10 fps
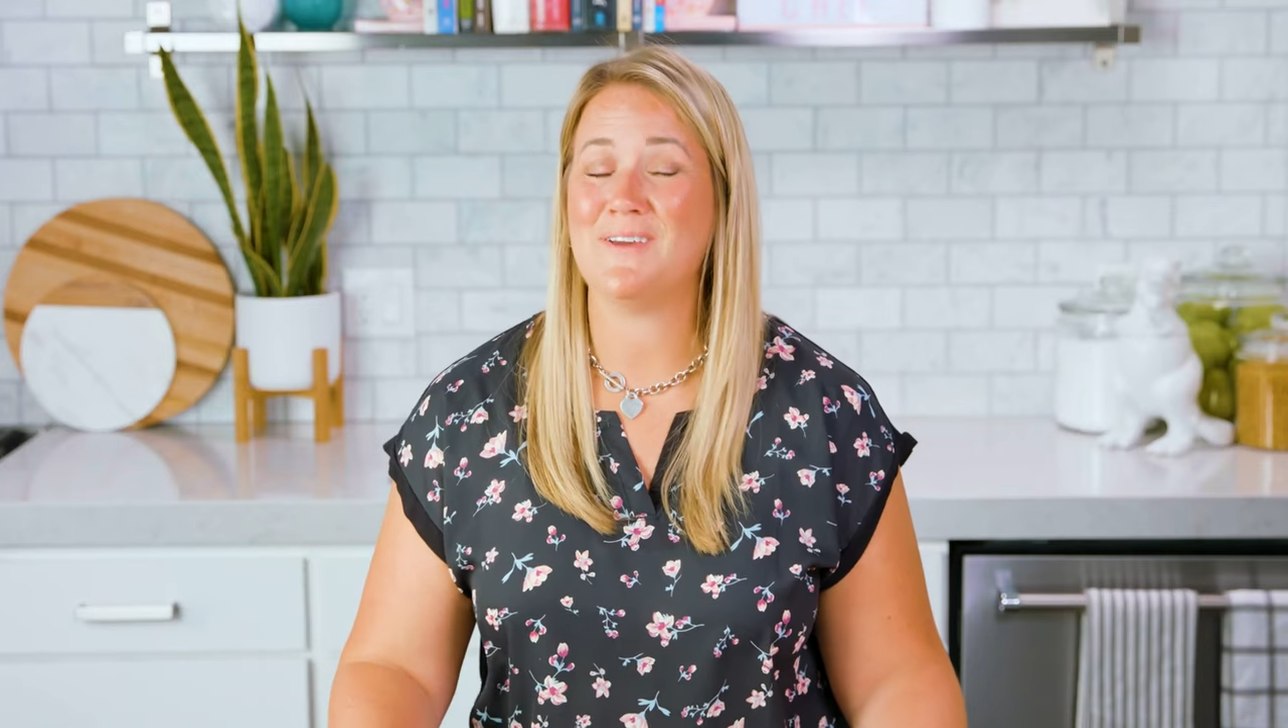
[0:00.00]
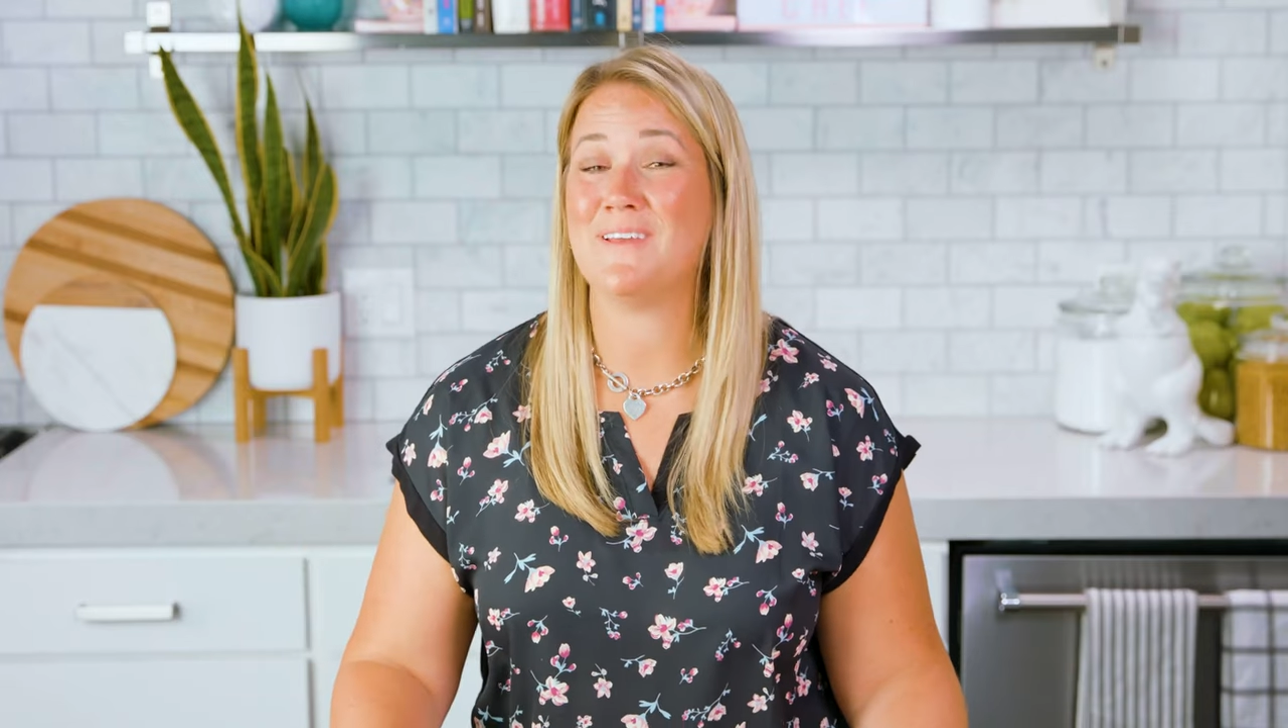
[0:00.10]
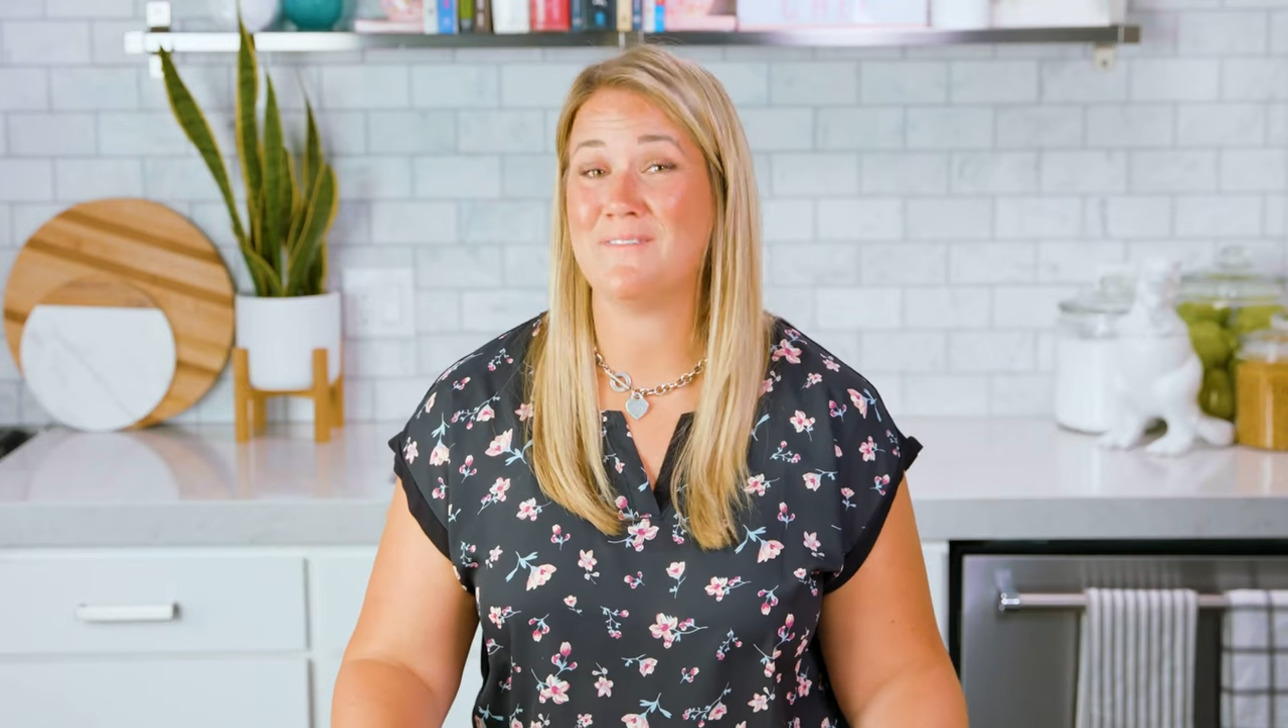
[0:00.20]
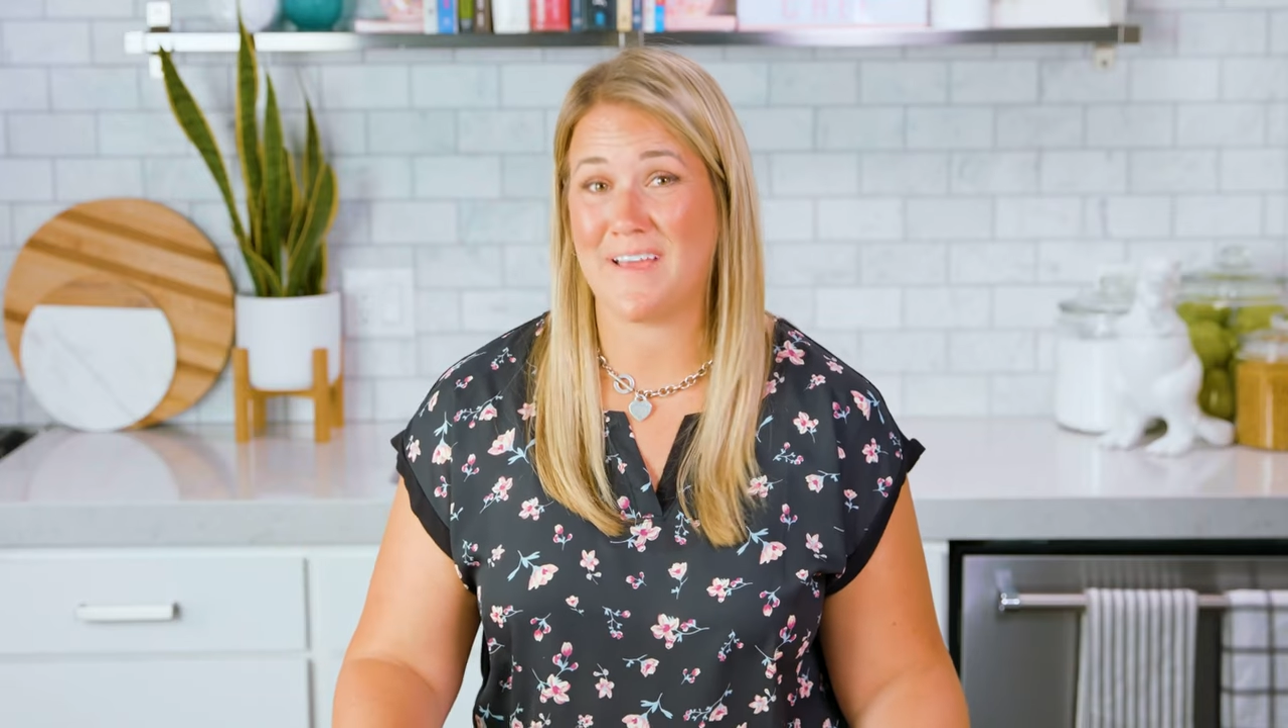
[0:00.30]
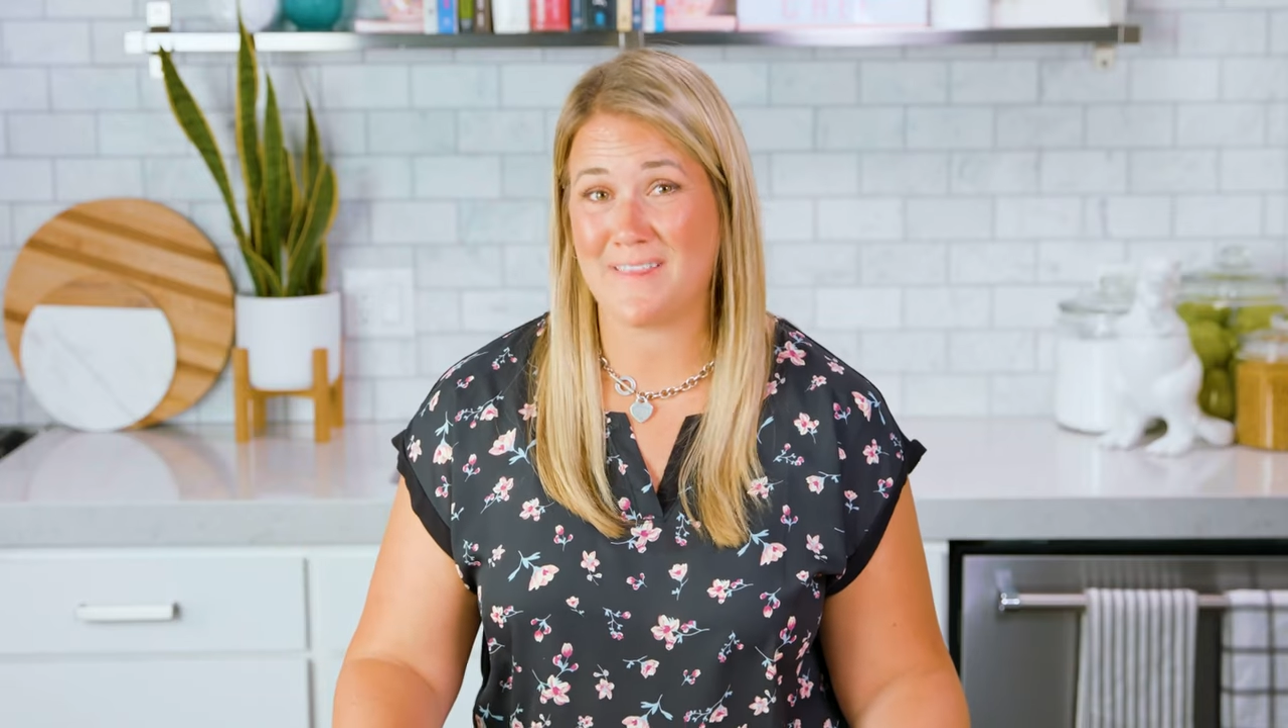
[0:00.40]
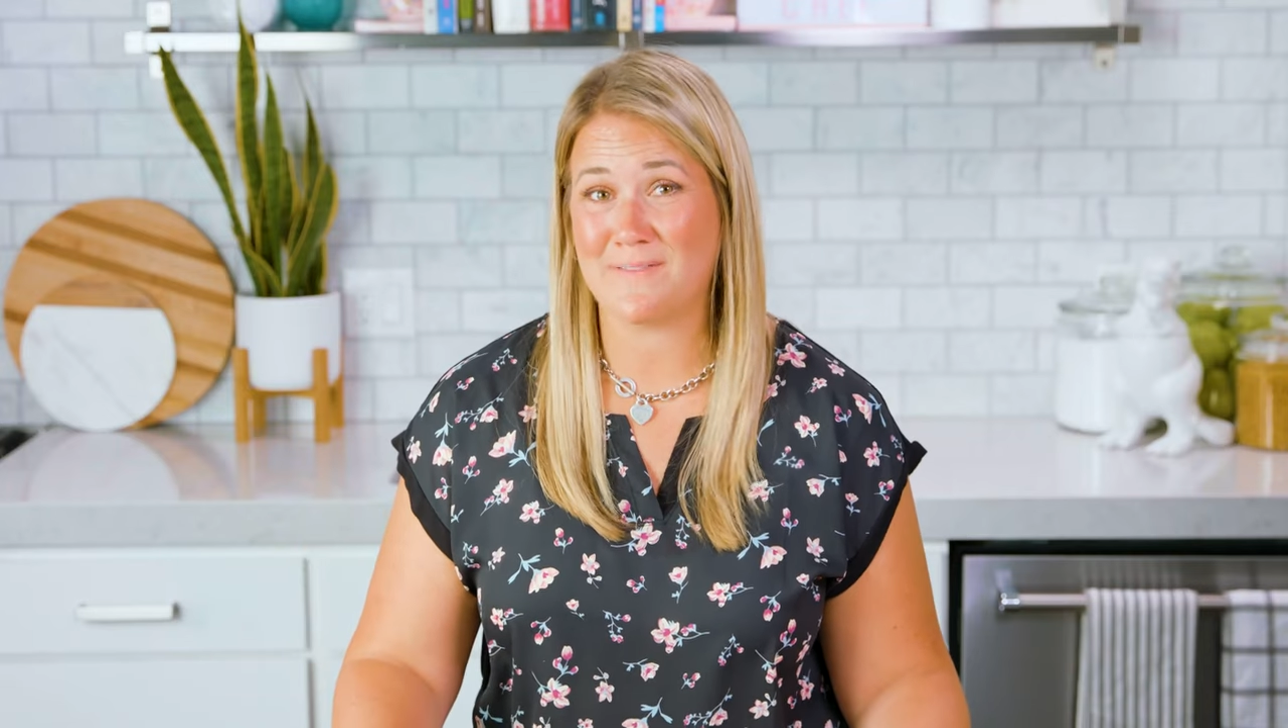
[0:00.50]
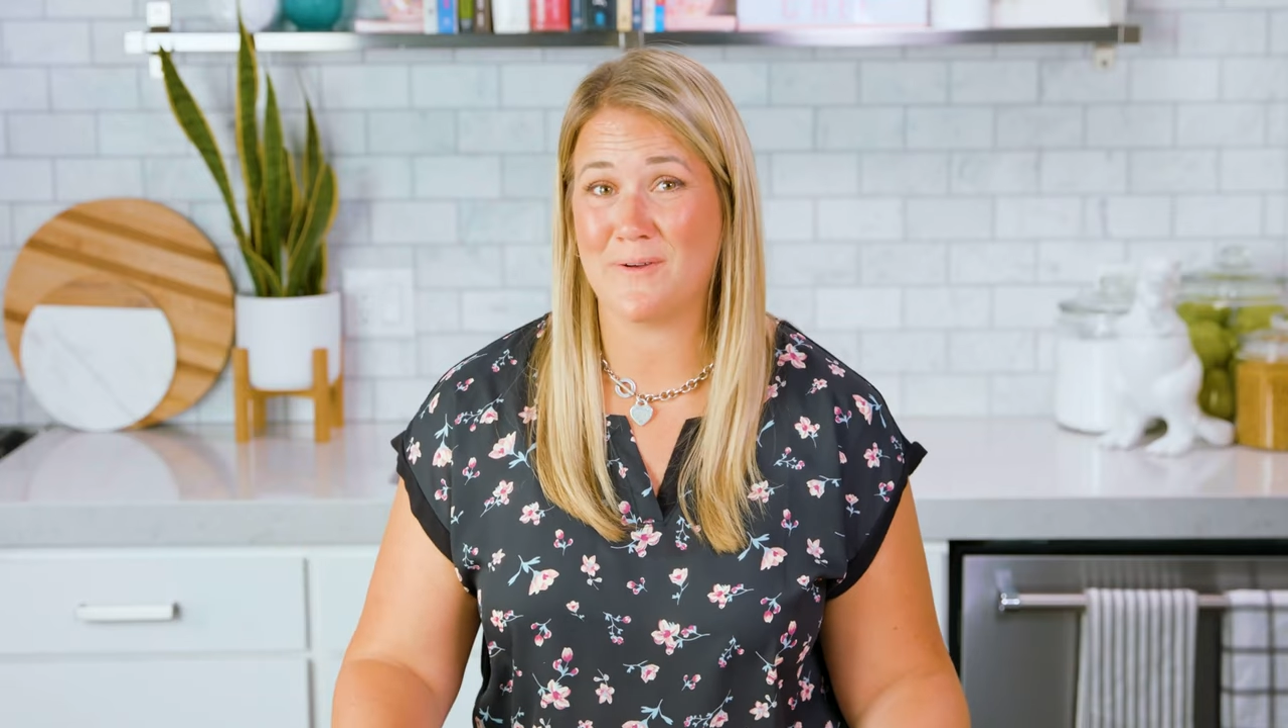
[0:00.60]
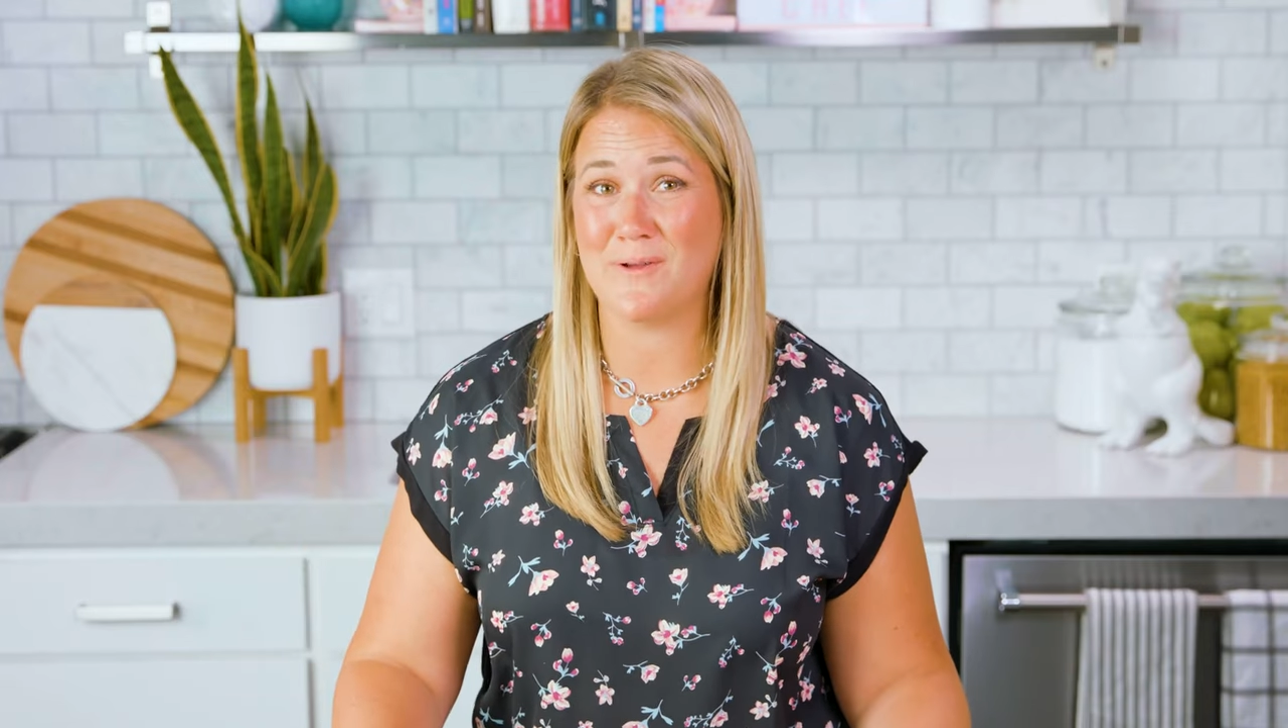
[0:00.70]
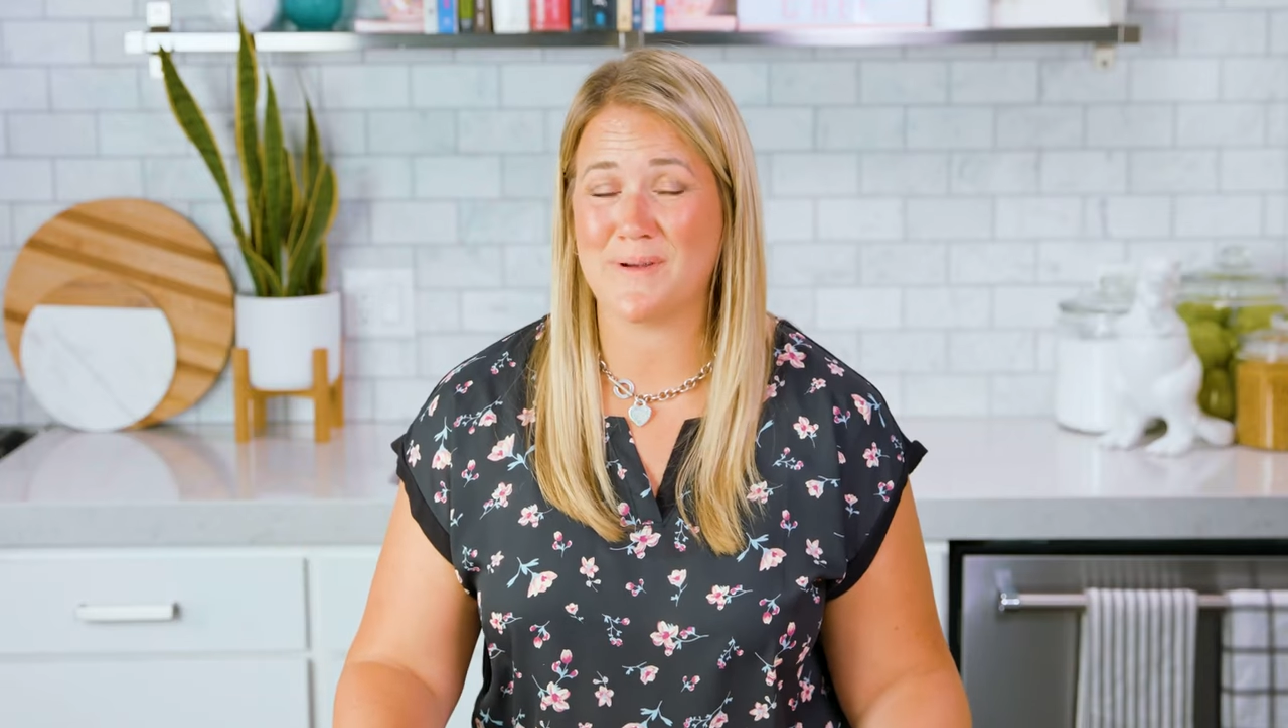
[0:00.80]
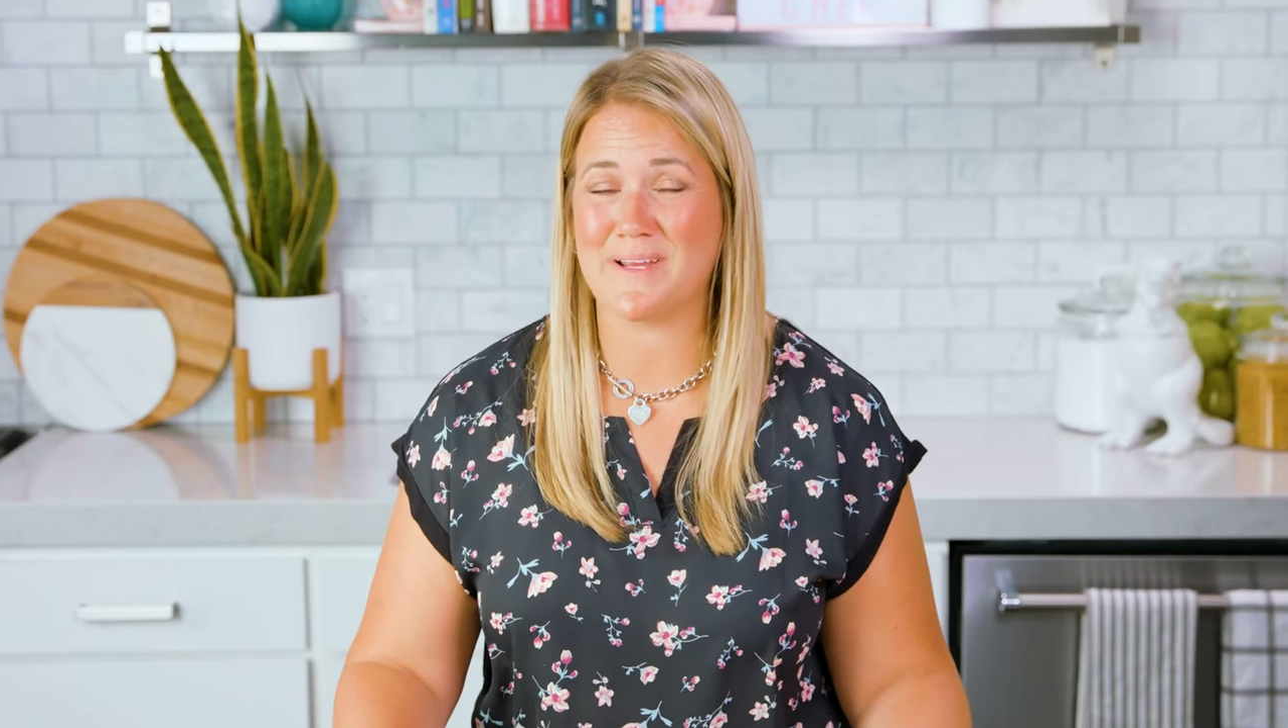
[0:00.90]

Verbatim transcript: You can find the full